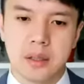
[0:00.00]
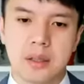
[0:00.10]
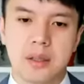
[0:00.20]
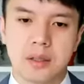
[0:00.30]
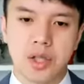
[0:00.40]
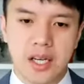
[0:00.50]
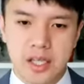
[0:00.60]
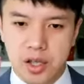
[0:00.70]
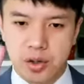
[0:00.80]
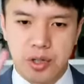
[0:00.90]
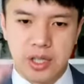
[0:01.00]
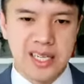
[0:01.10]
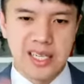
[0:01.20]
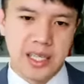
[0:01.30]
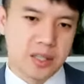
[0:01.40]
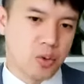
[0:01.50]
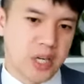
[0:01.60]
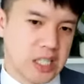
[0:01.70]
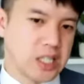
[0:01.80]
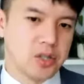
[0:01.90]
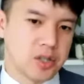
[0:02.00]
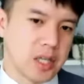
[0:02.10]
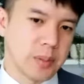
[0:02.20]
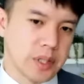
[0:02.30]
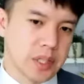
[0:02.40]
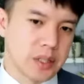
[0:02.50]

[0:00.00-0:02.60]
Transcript: So out of the three, they did like 20 each type of thing.